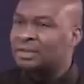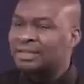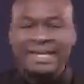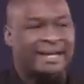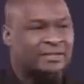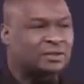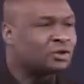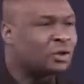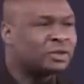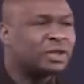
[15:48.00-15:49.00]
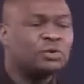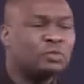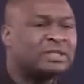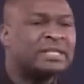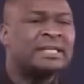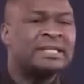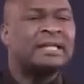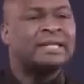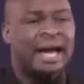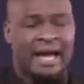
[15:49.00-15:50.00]
there is nothing you would tell
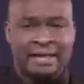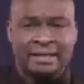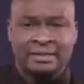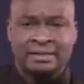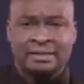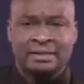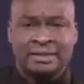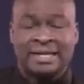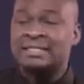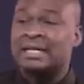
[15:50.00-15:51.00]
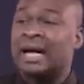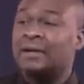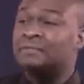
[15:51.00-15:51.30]
that guy. That's the kind of